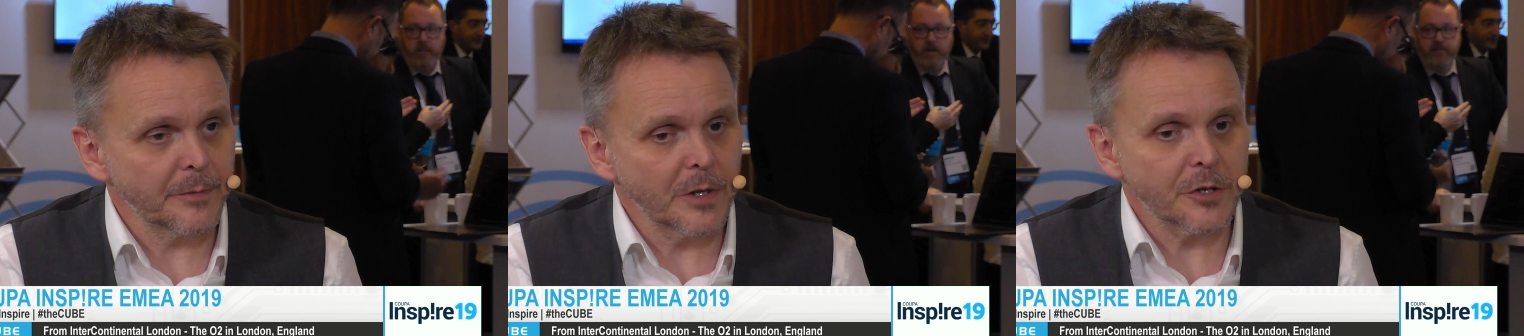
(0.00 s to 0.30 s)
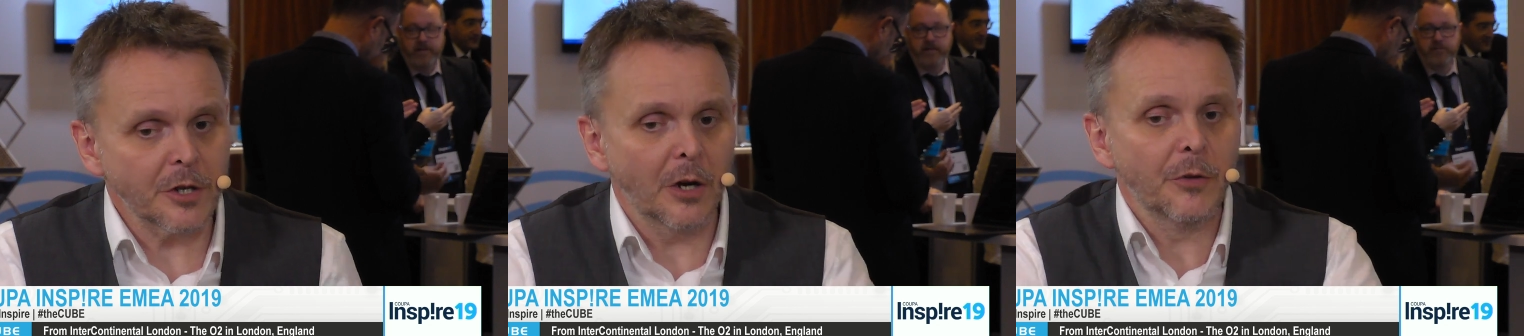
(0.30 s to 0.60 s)

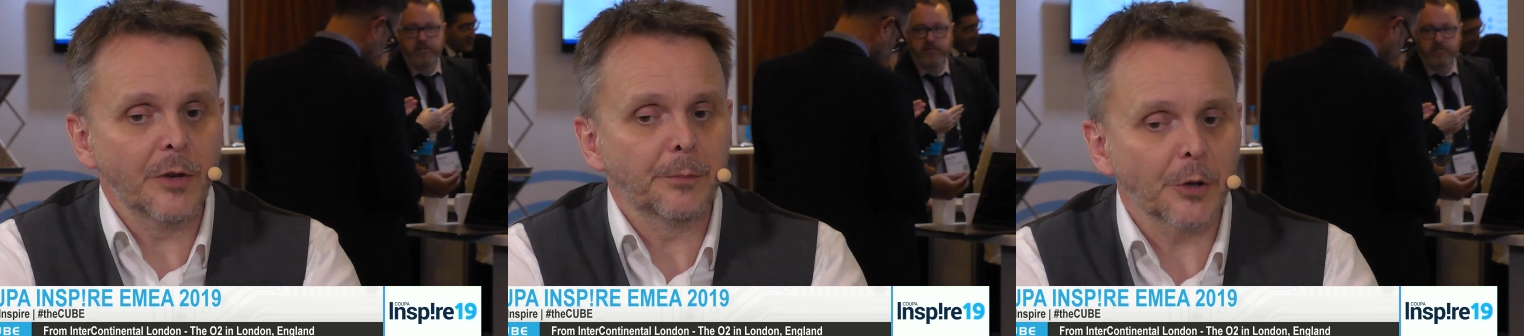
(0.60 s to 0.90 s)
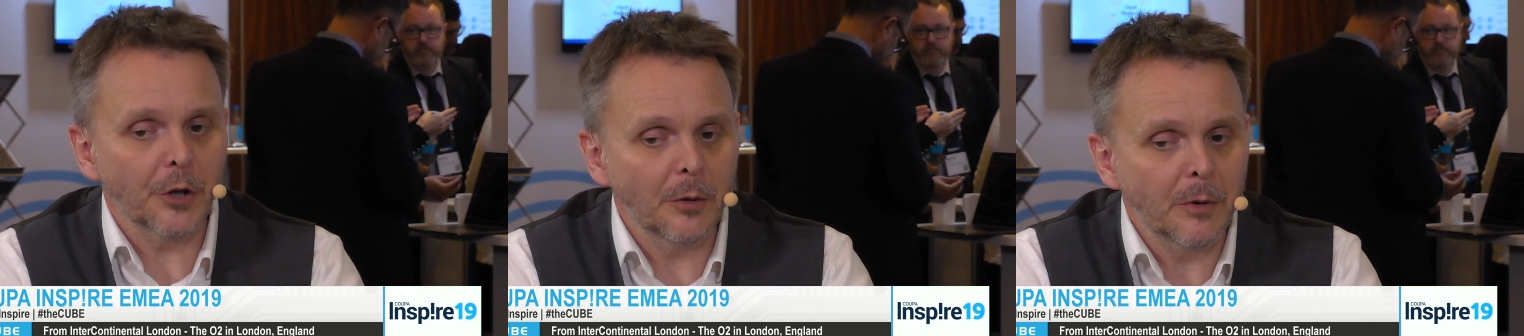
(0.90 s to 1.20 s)
Speaker 1: So the
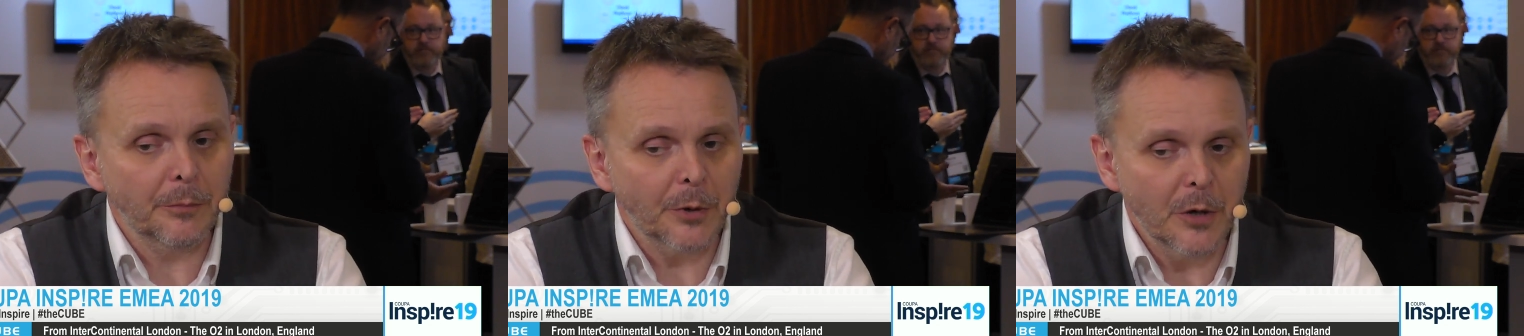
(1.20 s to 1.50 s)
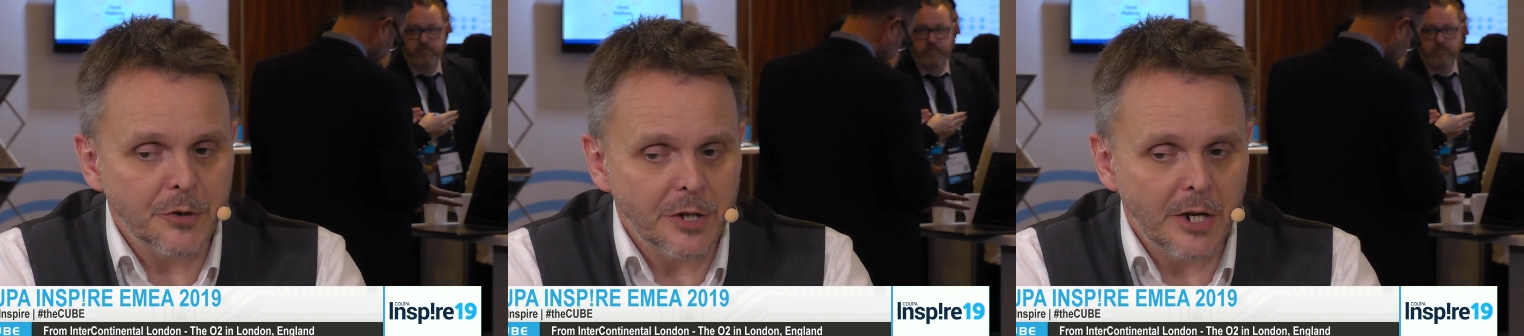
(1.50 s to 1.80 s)
procurement
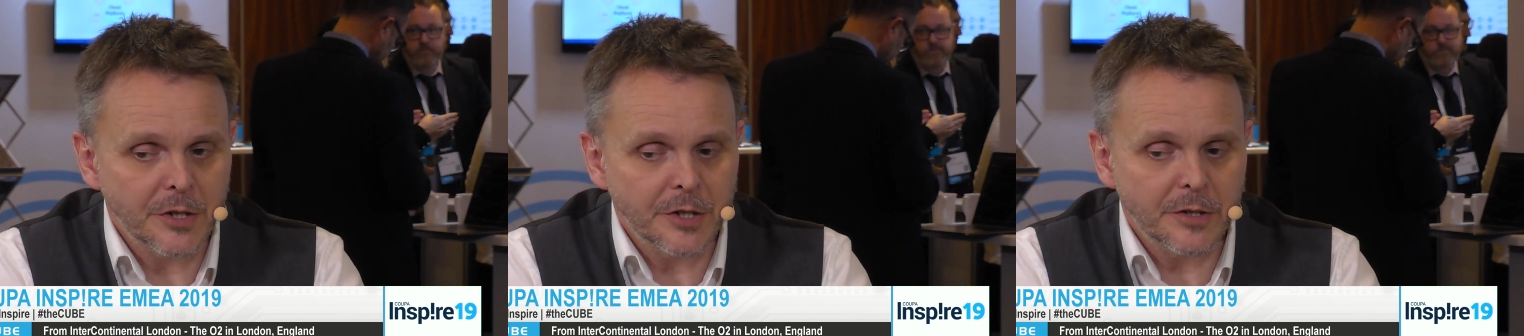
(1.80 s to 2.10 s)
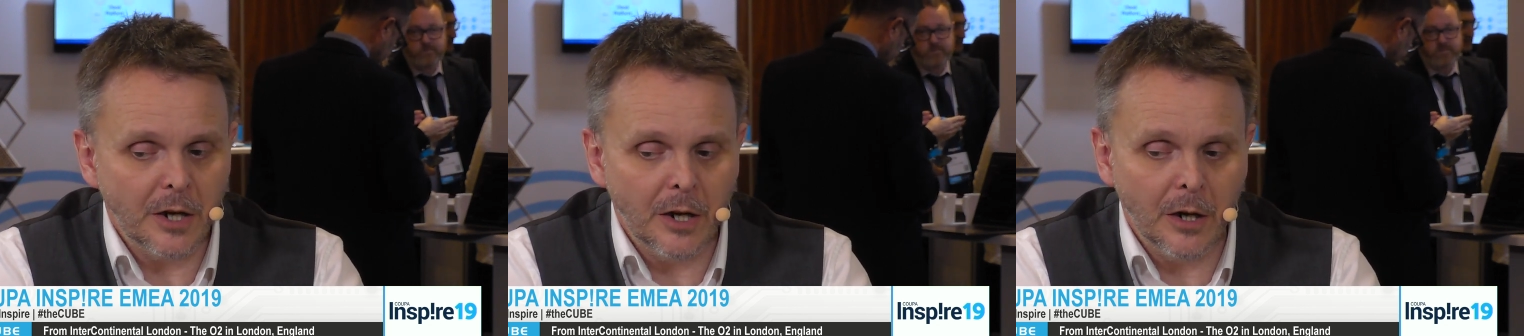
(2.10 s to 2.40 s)

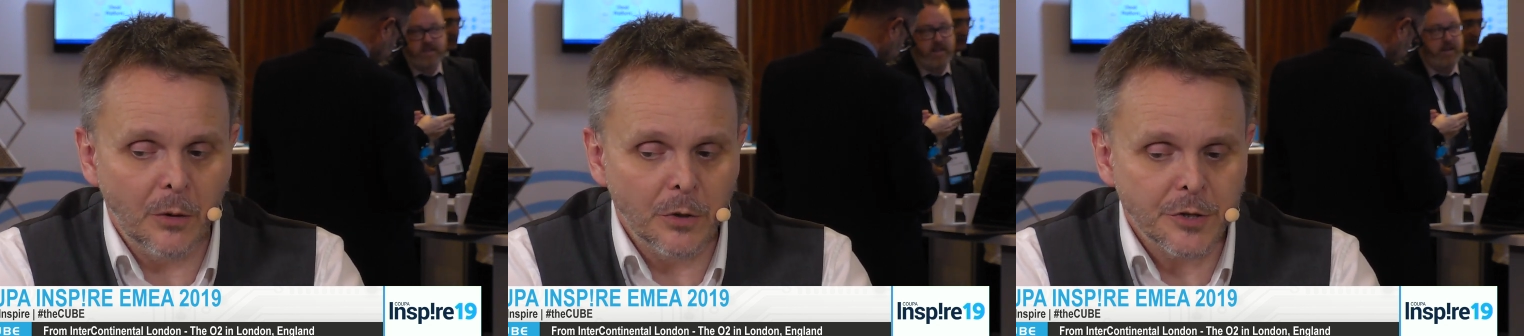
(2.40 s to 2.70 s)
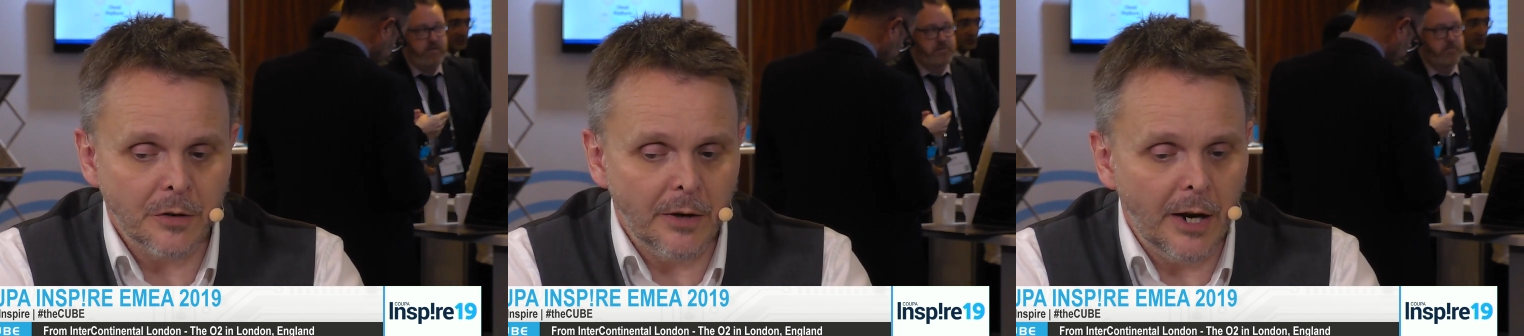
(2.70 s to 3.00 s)
process uh,
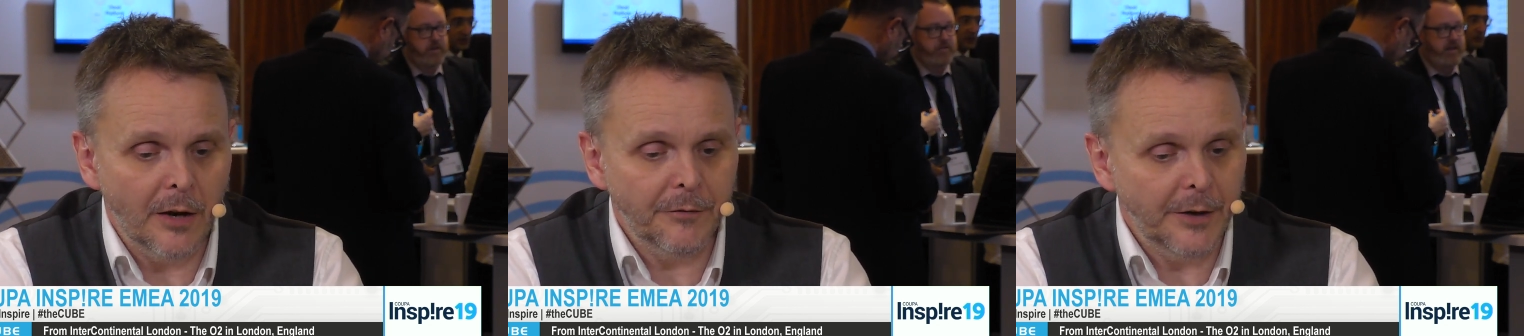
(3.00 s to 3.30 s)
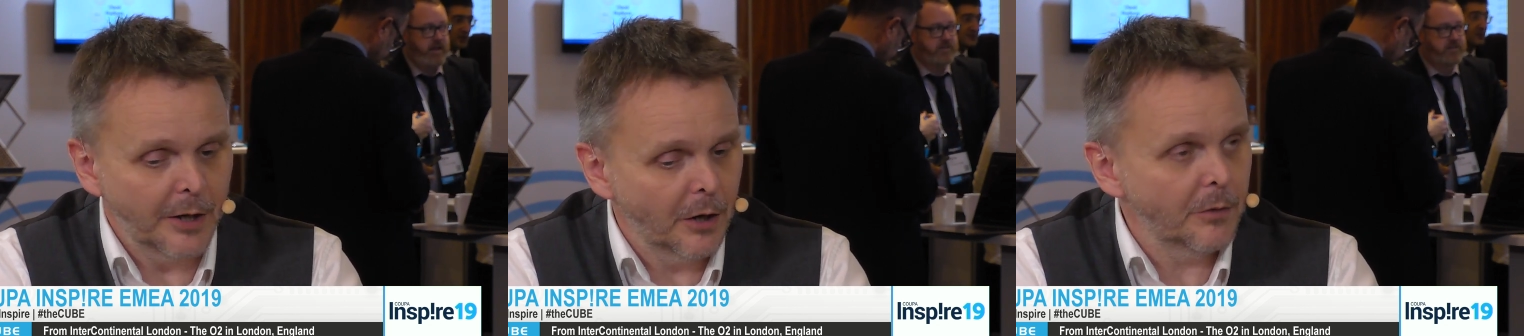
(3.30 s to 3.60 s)
was around
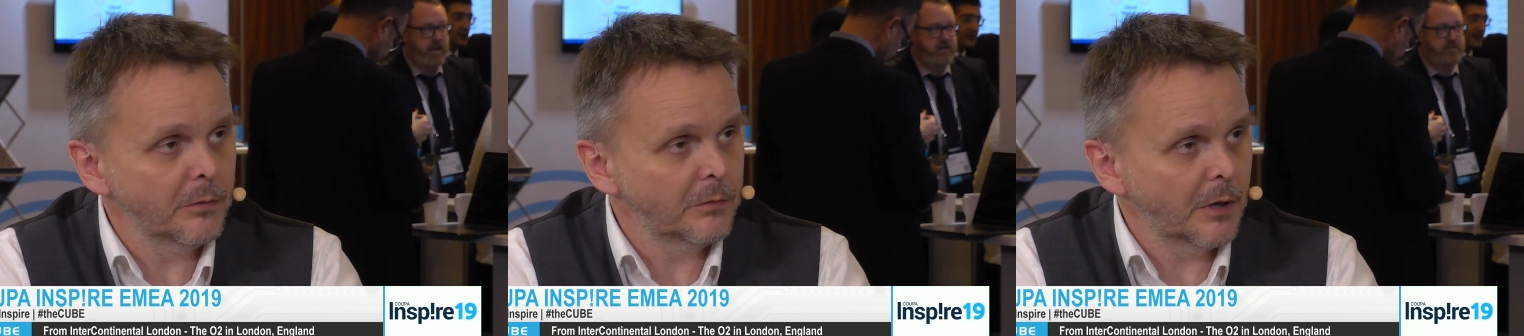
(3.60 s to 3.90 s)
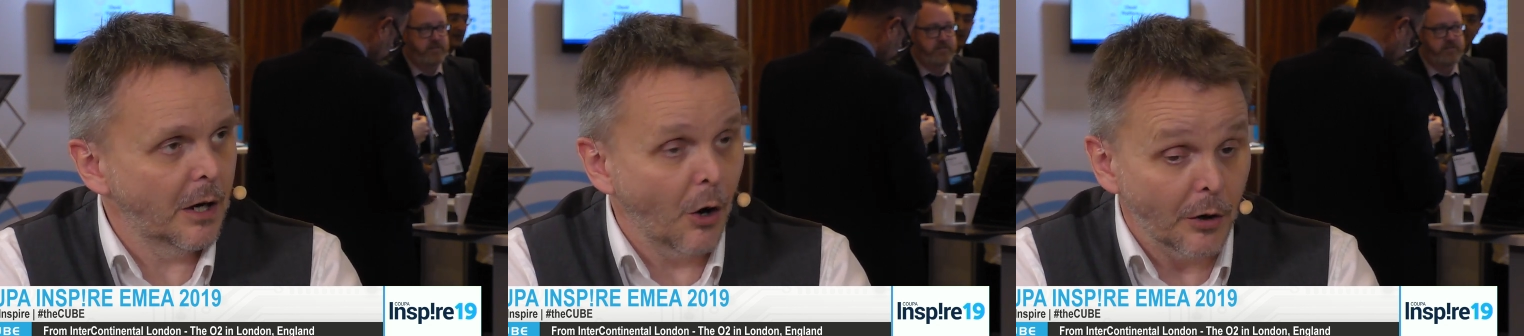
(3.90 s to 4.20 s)
video
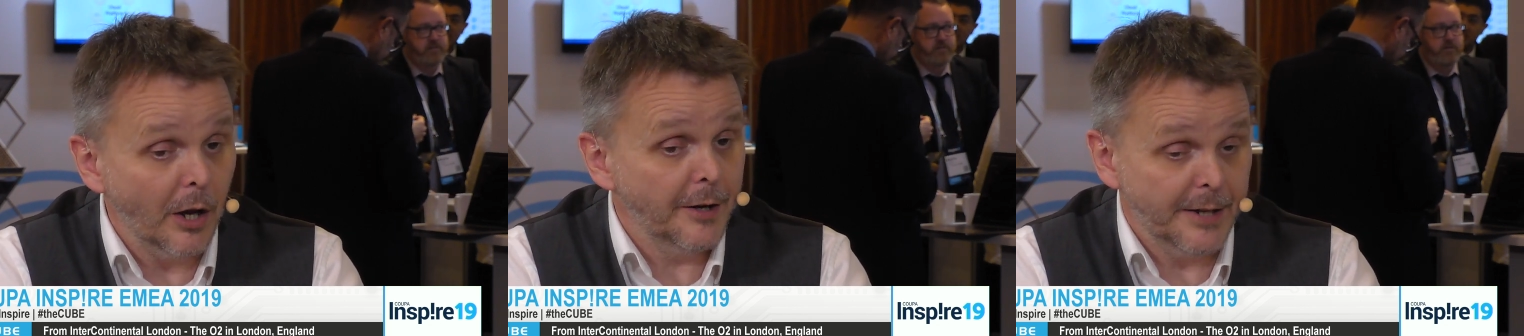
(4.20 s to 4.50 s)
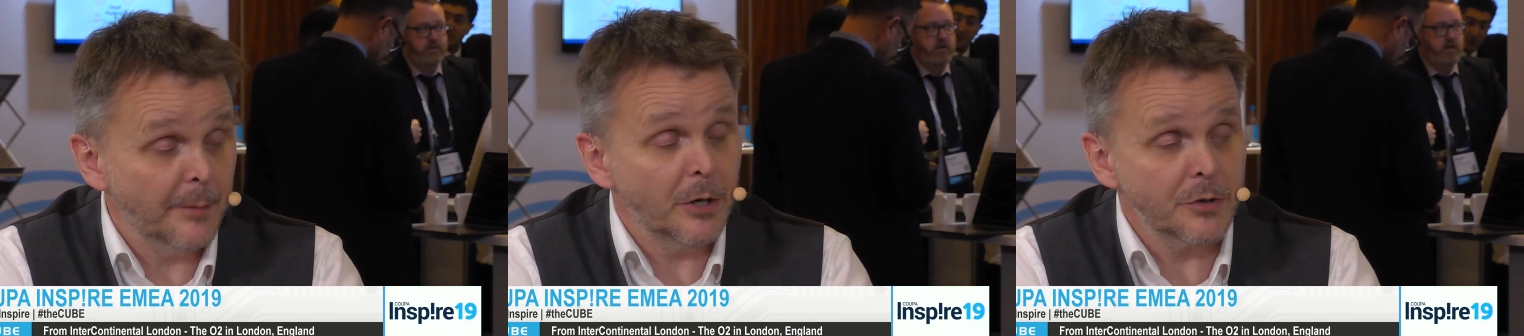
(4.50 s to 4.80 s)
uh, online
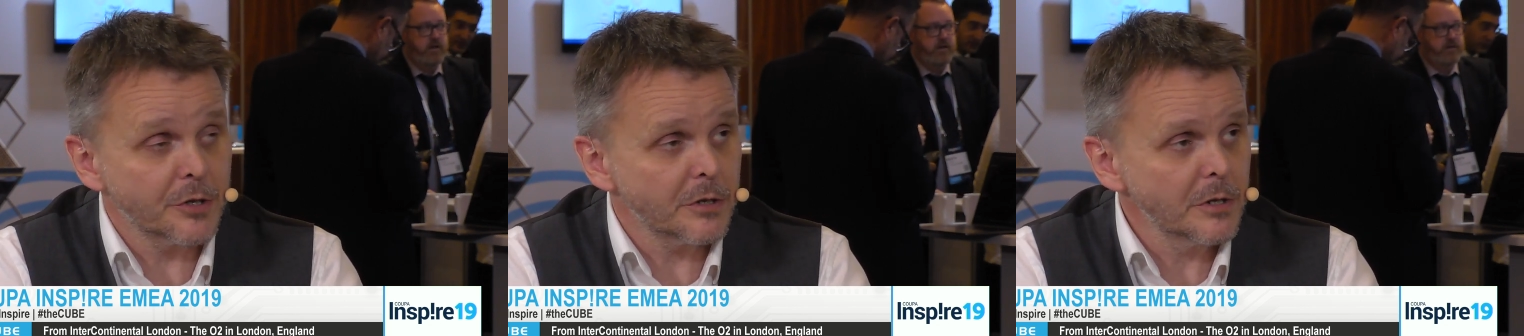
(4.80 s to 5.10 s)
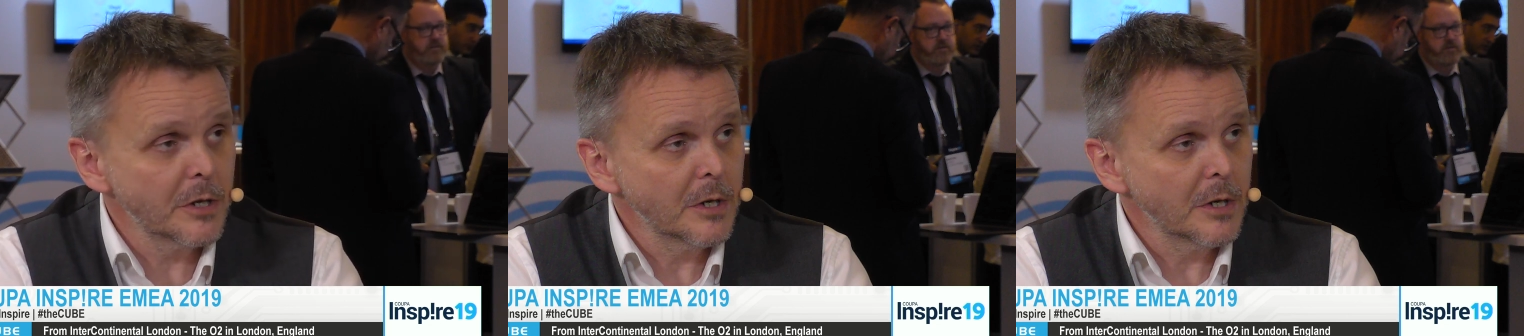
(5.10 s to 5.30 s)
demos,